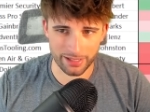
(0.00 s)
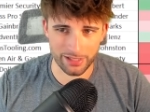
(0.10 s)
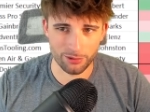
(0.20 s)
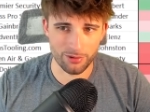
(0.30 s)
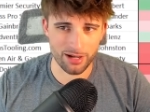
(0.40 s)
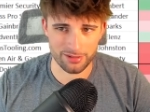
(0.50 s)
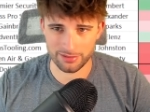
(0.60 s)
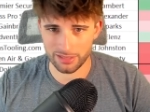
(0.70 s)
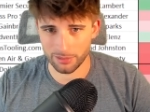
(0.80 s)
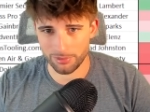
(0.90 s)
I know Ross
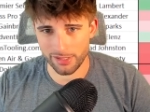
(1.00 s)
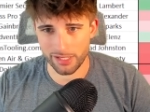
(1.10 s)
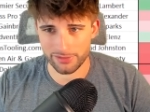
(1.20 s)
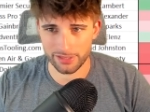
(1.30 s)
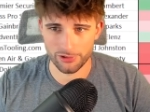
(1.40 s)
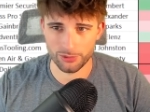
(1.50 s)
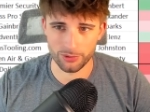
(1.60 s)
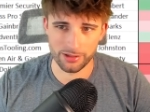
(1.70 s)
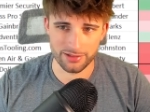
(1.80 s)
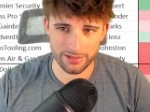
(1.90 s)
is in the playoffs, you know,
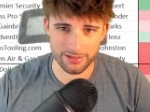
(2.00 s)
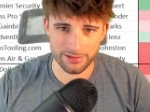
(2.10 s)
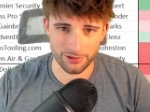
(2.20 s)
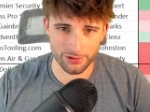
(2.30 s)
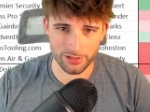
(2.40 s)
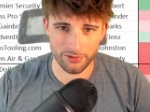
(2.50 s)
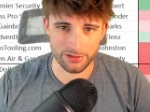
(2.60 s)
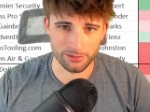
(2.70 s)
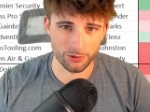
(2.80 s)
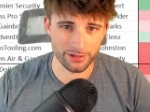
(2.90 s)
Suarez is, so there's
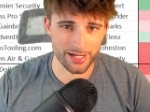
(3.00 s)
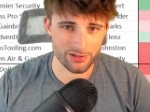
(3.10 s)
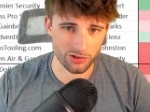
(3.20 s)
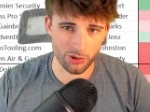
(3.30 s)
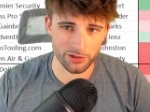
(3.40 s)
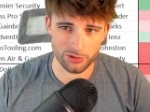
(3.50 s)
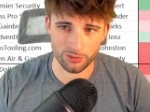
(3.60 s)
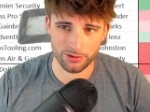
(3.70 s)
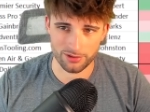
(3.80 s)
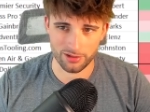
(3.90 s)
obviously more attention going to
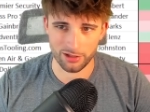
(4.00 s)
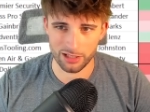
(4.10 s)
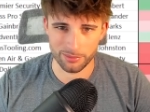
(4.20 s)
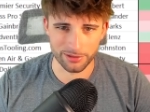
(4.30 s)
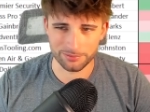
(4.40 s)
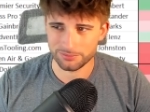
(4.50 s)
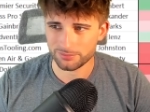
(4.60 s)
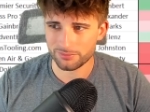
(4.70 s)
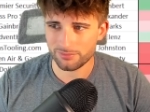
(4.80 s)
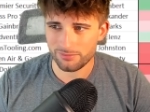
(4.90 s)
Suarez's car, but
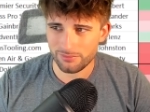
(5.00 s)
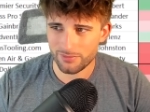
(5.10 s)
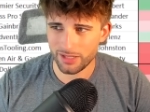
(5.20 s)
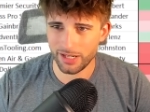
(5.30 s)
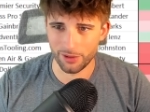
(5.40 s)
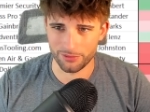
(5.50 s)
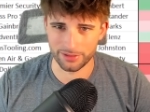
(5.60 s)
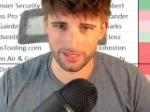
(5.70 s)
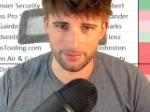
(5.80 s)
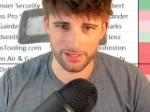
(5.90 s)
I don't
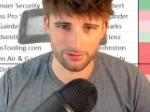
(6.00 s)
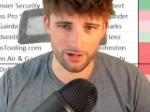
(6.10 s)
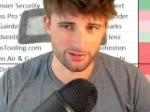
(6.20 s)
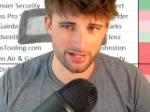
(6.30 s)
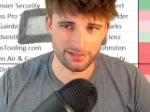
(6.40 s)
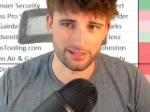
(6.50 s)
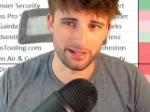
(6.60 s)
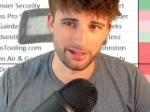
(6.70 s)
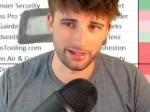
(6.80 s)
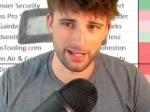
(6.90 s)
think that means Ross
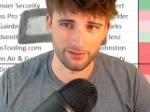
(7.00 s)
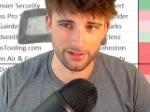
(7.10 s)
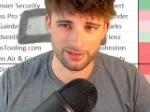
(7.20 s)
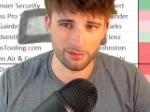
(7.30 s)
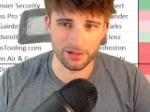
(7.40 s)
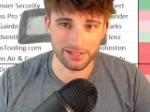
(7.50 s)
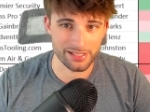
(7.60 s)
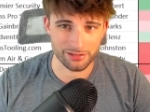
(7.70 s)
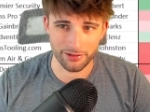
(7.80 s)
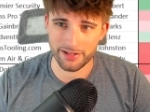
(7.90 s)
Chastain can't have a somewhat
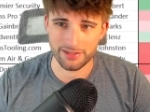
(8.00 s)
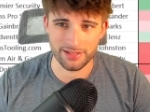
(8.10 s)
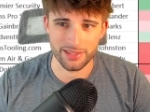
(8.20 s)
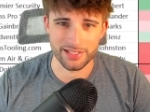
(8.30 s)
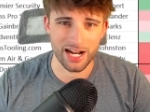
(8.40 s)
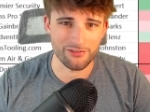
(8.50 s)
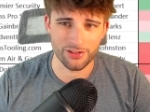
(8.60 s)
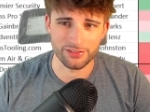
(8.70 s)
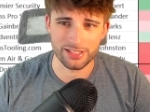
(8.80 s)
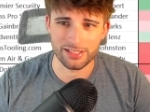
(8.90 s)
decent race inside the top
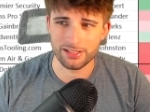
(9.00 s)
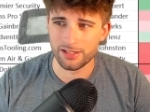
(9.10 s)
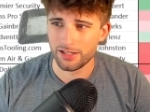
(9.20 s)
15.